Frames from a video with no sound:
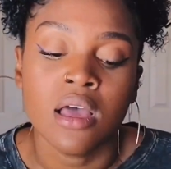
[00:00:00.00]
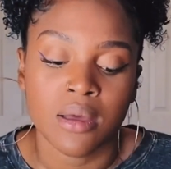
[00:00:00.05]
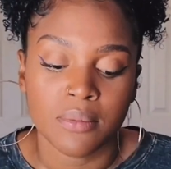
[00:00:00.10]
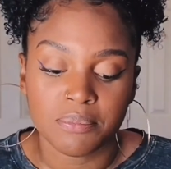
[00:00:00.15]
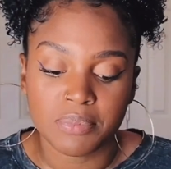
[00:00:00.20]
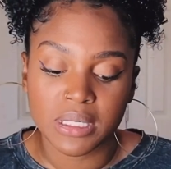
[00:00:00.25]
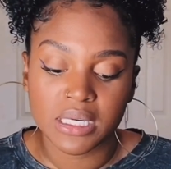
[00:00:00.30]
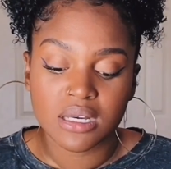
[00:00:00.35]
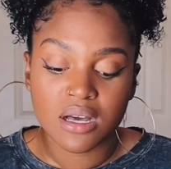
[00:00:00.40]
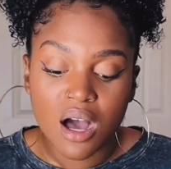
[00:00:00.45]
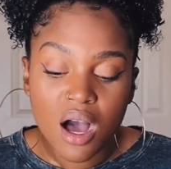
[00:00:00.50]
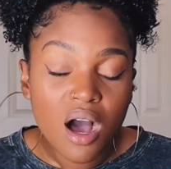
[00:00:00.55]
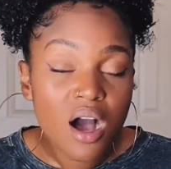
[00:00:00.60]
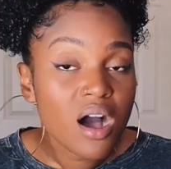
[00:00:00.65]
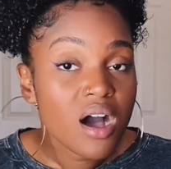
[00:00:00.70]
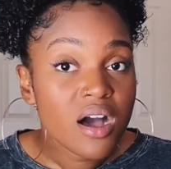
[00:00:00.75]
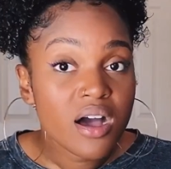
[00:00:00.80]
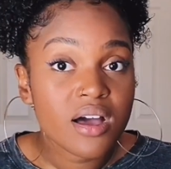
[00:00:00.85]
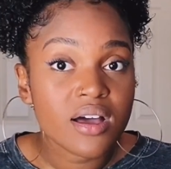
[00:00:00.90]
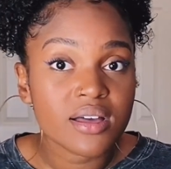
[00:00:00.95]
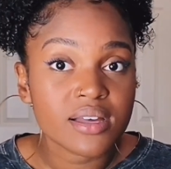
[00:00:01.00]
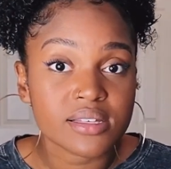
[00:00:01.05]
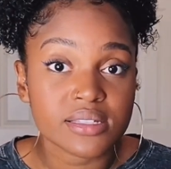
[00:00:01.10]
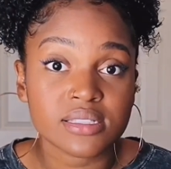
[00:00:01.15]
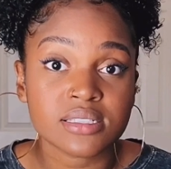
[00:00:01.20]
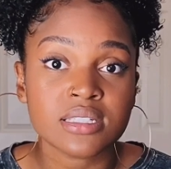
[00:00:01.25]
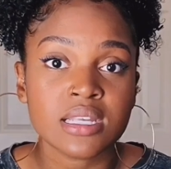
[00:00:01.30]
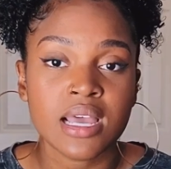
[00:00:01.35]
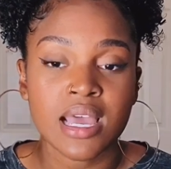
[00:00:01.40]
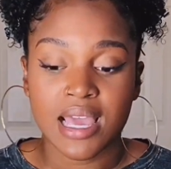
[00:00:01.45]

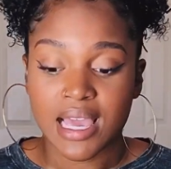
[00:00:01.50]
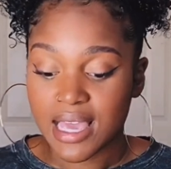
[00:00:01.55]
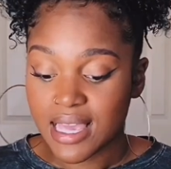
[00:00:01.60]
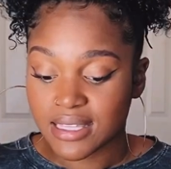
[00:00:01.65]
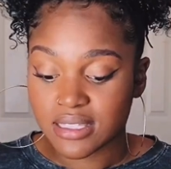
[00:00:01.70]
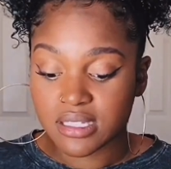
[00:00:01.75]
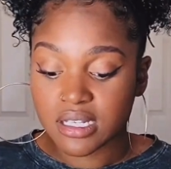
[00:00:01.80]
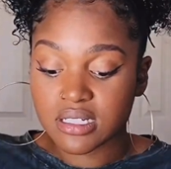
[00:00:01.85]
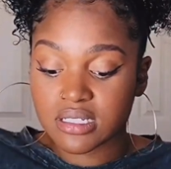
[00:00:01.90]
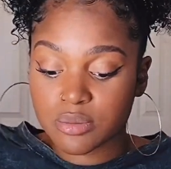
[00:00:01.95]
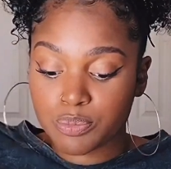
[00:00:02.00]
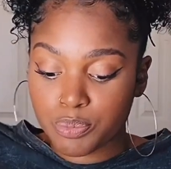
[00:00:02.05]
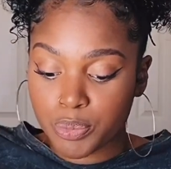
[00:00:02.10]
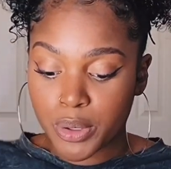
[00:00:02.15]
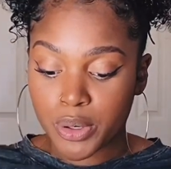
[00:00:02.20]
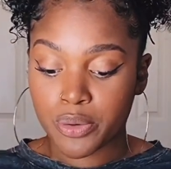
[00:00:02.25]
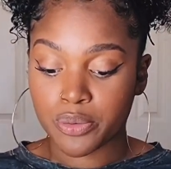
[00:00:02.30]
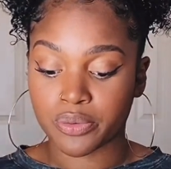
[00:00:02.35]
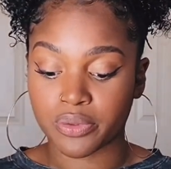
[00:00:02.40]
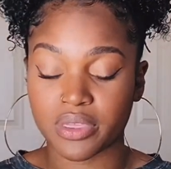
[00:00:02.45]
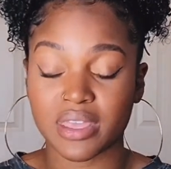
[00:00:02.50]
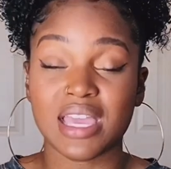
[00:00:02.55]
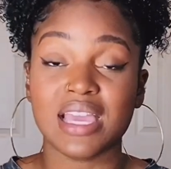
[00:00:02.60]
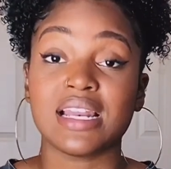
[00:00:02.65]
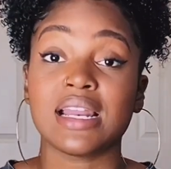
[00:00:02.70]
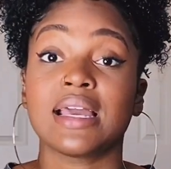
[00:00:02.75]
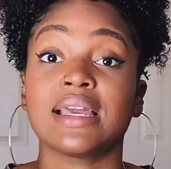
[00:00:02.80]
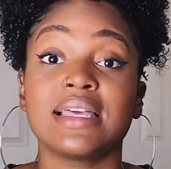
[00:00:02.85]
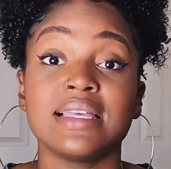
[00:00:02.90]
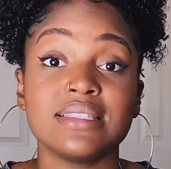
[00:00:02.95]
because it does both,
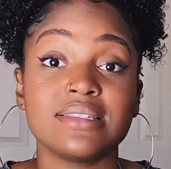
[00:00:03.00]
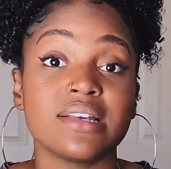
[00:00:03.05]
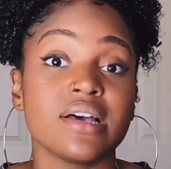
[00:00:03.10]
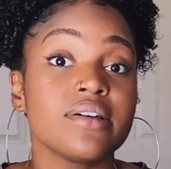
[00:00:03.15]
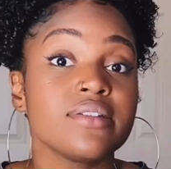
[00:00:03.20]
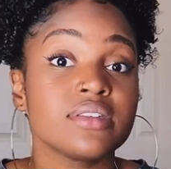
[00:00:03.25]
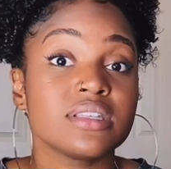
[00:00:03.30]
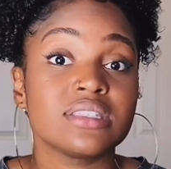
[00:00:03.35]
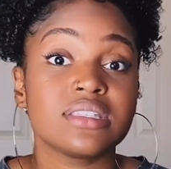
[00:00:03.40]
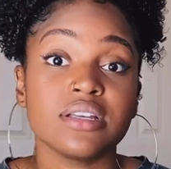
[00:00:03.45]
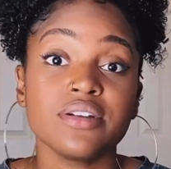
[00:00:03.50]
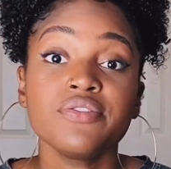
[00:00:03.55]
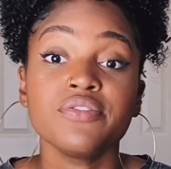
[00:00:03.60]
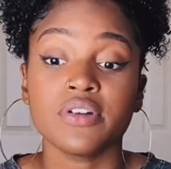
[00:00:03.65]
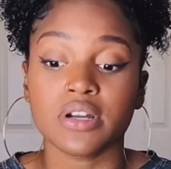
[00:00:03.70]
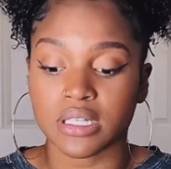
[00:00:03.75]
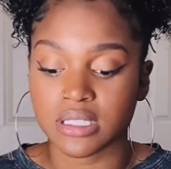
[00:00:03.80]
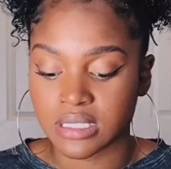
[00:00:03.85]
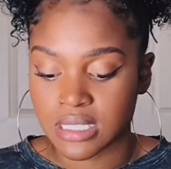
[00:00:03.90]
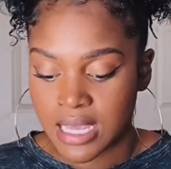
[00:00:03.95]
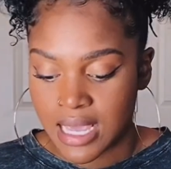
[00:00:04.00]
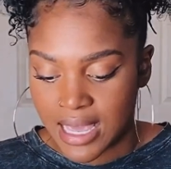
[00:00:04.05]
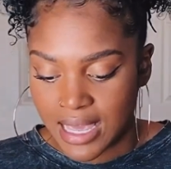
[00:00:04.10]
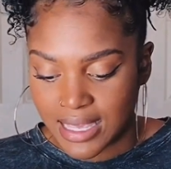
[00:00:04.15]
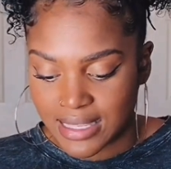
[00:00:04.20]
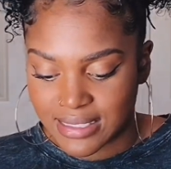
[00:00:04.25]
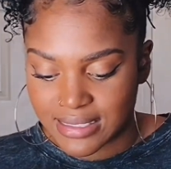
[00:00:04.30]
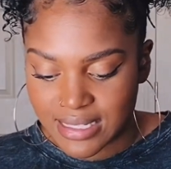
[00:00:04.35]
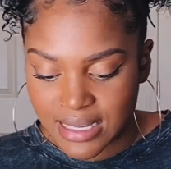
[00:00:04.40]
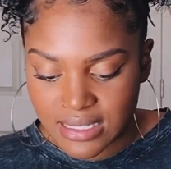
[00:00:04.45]
and I can tell the difference.
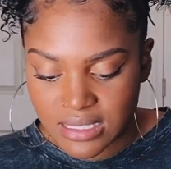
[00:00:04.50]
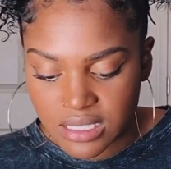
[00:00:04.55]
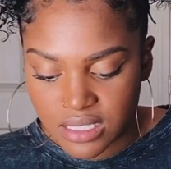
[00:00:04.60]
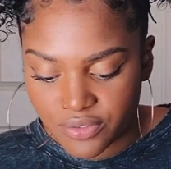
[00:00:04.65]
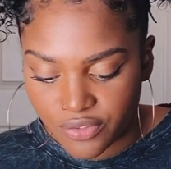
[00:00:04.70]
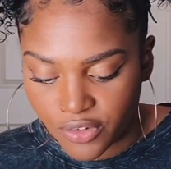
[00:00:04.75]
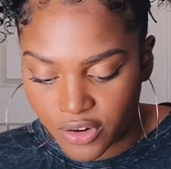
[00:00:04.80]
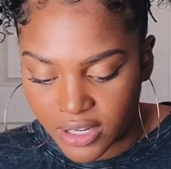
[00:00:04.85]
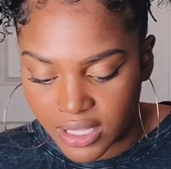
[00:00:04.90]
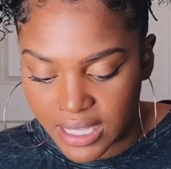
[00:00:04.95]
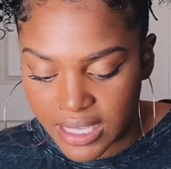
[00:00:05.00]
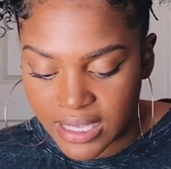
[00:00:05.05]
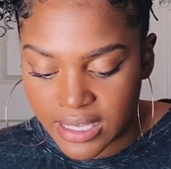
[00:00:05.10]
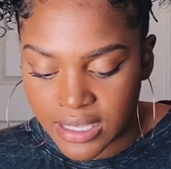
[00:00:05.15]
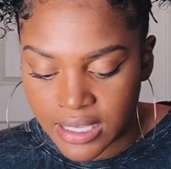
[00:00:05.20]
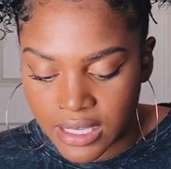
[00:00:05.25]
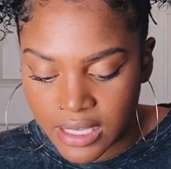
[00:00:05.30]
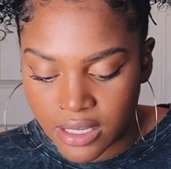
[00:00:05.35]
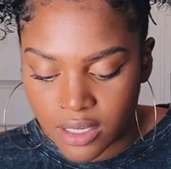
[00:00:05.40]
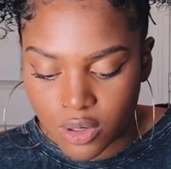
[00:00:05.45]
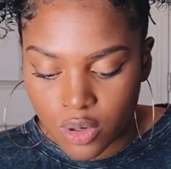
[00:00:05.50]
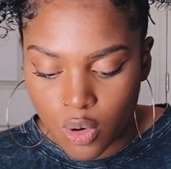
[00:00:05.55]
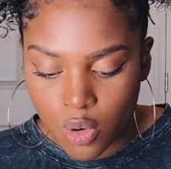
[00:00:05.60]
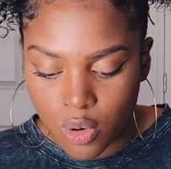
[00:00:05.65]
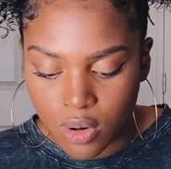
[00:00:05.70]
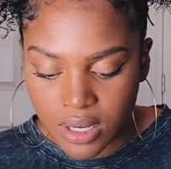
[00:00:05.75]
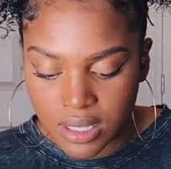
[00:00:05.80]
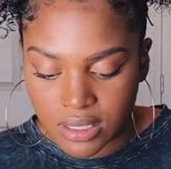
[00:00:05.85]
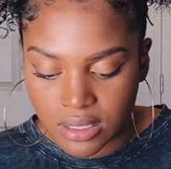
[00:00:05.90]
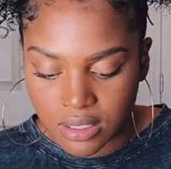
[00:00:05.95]
It says it's for kinky,
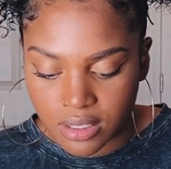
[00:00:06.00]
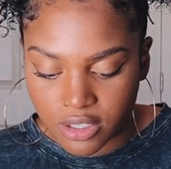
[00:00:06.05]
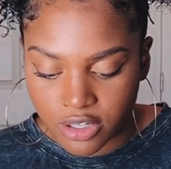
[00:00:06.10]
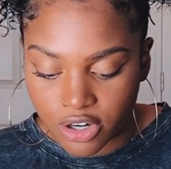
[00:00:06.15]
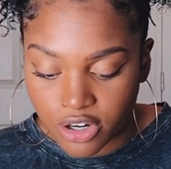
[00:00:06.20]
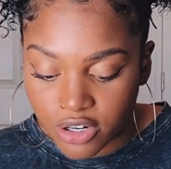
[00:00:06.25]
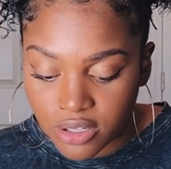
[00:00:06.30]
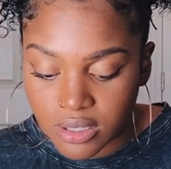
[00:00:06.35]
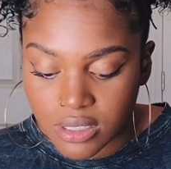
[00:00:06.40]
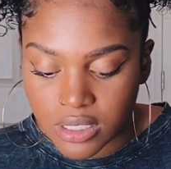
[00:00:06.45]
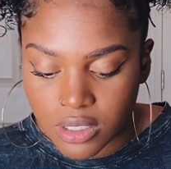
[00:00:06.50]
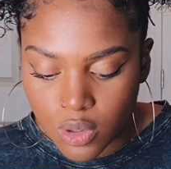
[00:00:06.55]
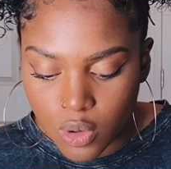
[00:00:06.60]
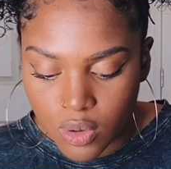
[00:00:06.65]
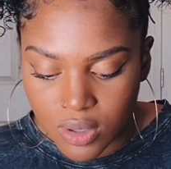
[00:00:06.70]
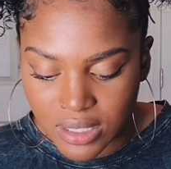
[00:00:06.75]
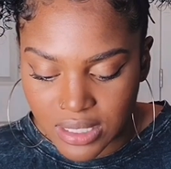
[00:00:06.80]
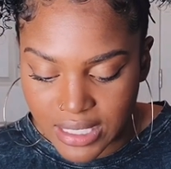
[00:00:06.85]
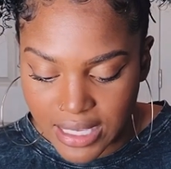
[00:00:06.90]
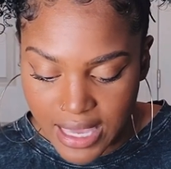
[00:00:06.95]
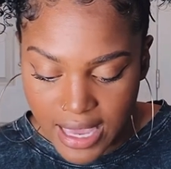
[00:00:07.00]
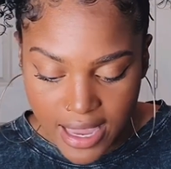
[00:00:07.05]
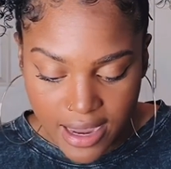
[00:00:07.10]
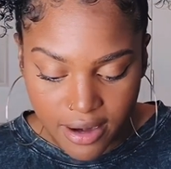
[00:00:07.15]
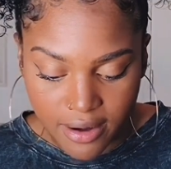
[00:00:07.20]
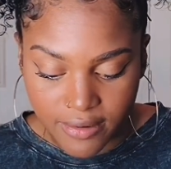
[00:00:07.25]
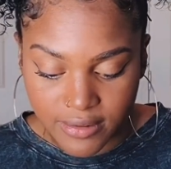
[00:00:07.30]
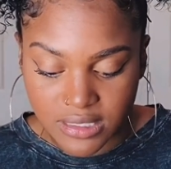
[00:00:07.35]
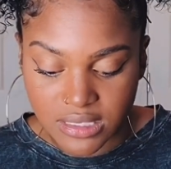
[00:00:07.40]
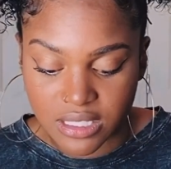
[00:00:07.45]
curly, coily
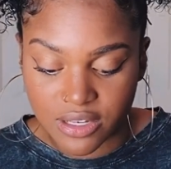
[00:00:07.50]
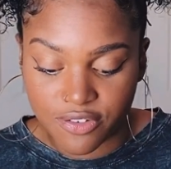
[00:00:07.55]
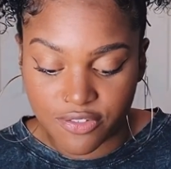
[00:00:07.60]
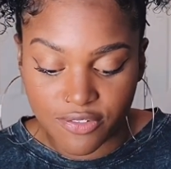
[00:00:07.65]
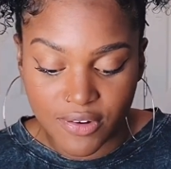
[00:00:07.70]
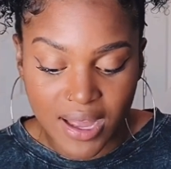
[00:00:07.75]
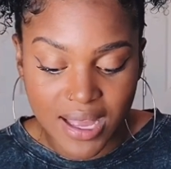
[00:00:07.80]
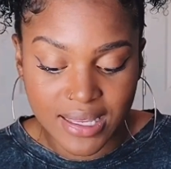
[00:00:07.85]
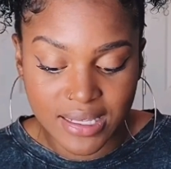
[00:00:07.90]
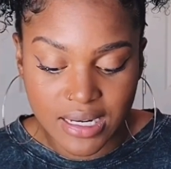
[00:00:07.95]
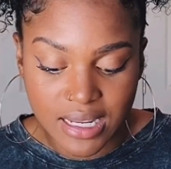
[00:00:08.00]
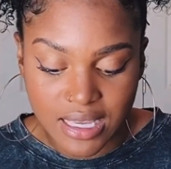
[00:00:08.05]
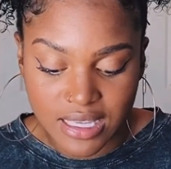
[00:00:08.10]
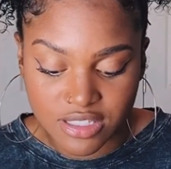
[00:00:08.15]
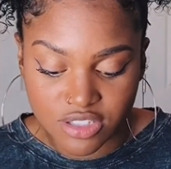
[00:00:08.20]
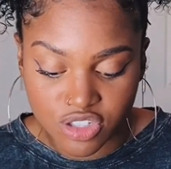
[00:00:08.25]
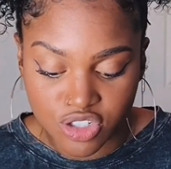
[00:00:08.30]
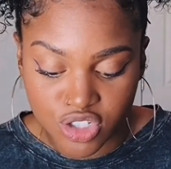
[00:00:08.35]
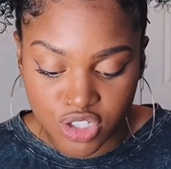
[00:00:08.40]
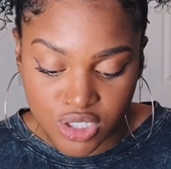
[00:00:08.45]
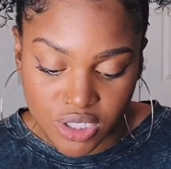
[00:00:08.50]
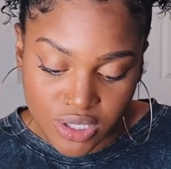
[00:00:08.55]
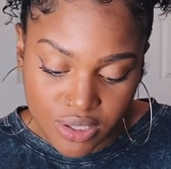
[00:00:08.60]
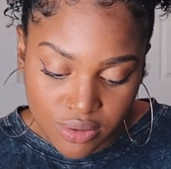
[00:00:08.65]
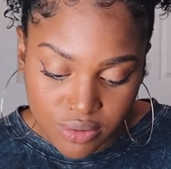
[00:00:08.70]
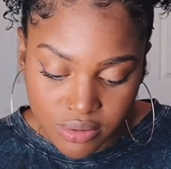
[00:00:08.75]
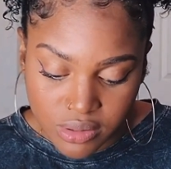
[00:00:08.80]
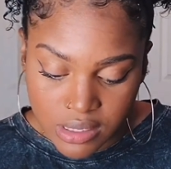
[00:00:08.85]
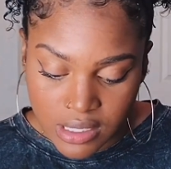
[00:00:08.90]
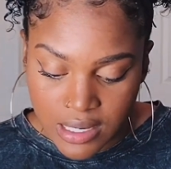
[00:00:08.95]
hair, define and
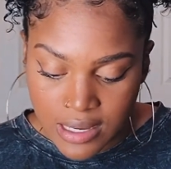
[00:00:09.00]
shield,